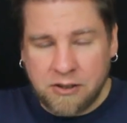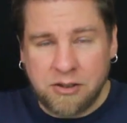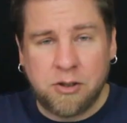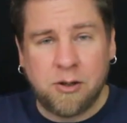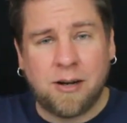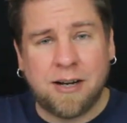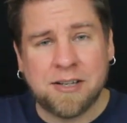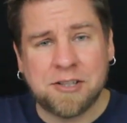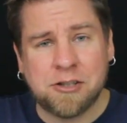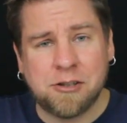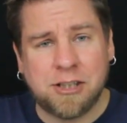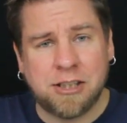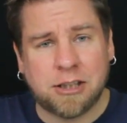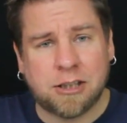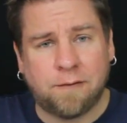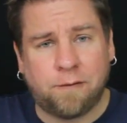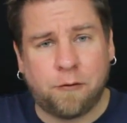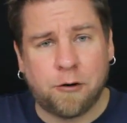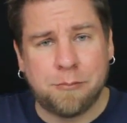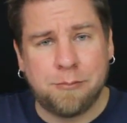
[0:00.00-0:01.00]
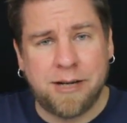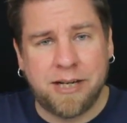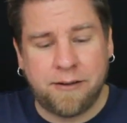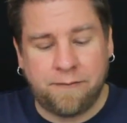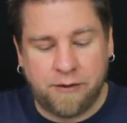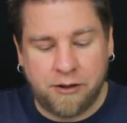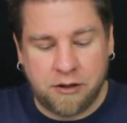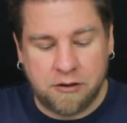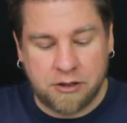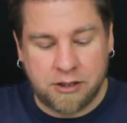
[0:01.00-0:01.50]
You also get the four
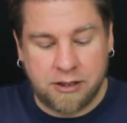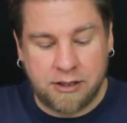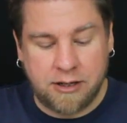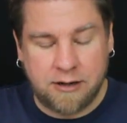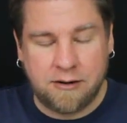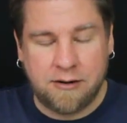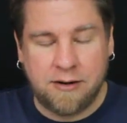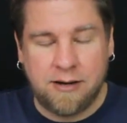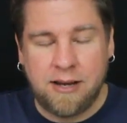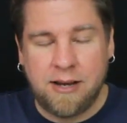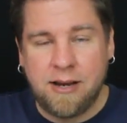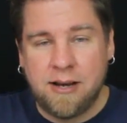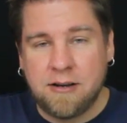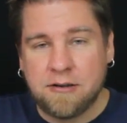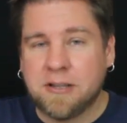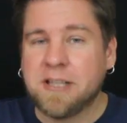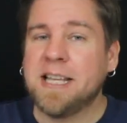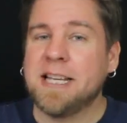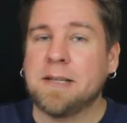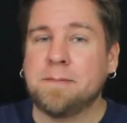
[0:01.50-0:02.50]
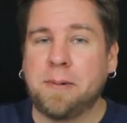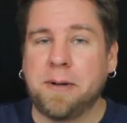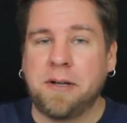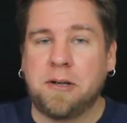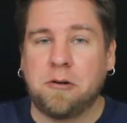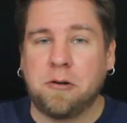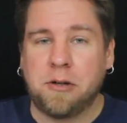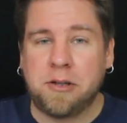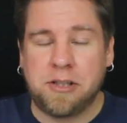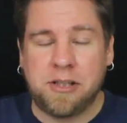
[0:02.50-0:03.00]
minifigures in there. So that's
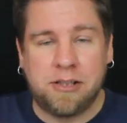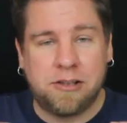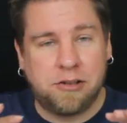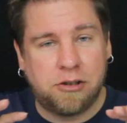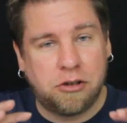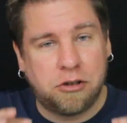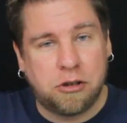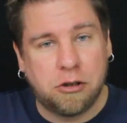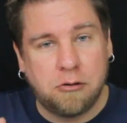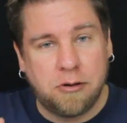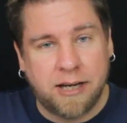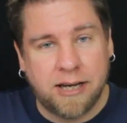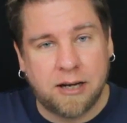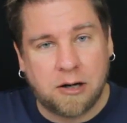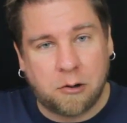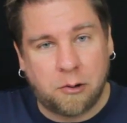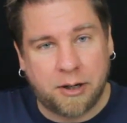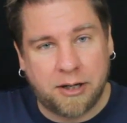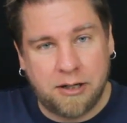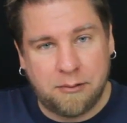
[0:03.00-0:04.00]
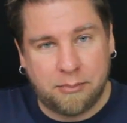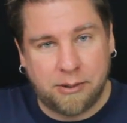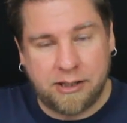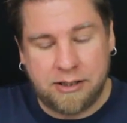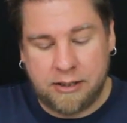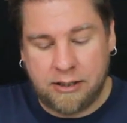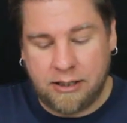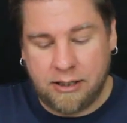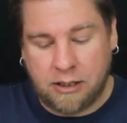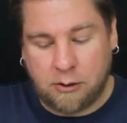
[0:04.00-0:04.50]
pretty cool. You do get quite a
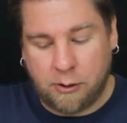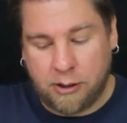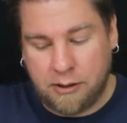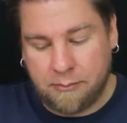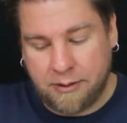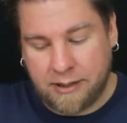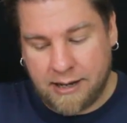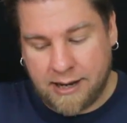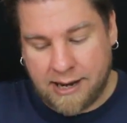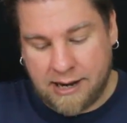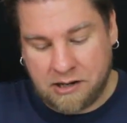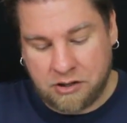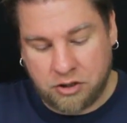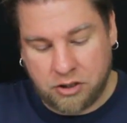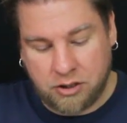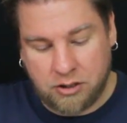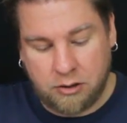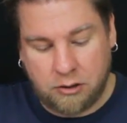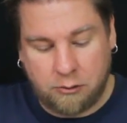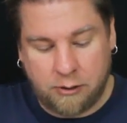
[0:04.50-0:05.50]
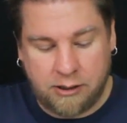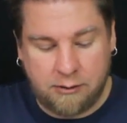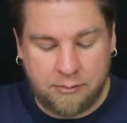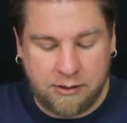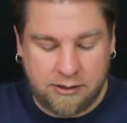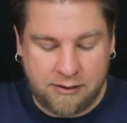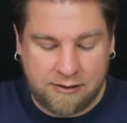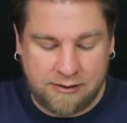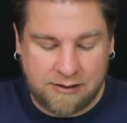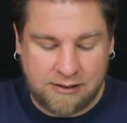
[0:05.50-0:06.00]
bit. You get quite a bit of action, quite a
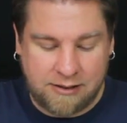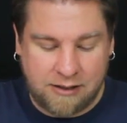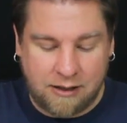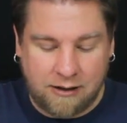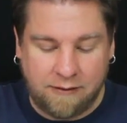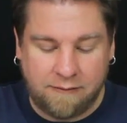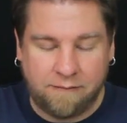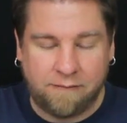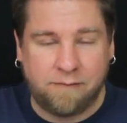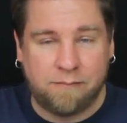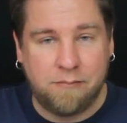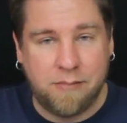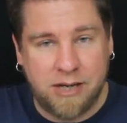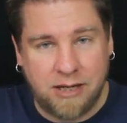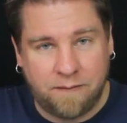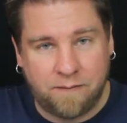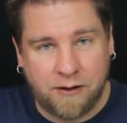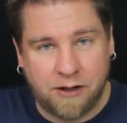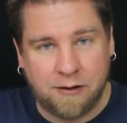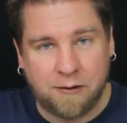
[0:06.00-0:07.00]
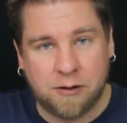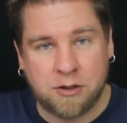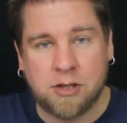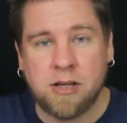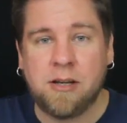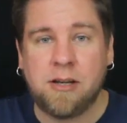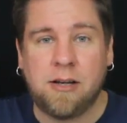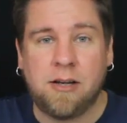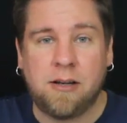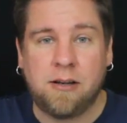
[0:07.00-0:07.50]
bit of stuff, minifigures
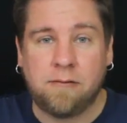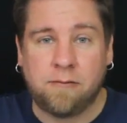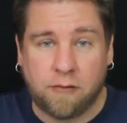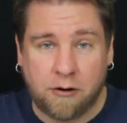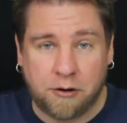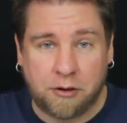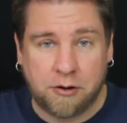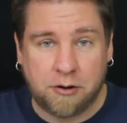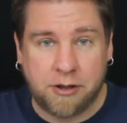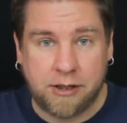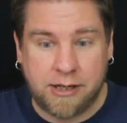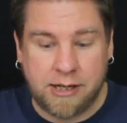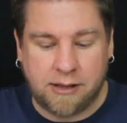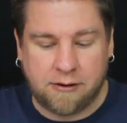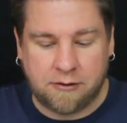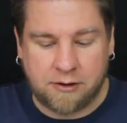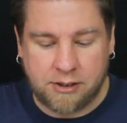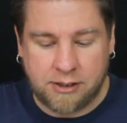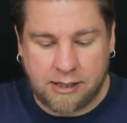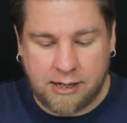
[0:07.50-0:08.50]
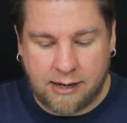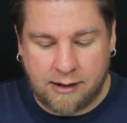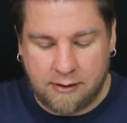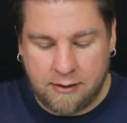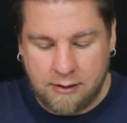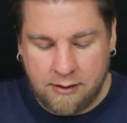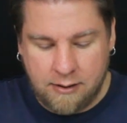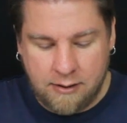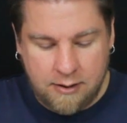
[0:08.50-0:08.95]
for a thirty dollar set.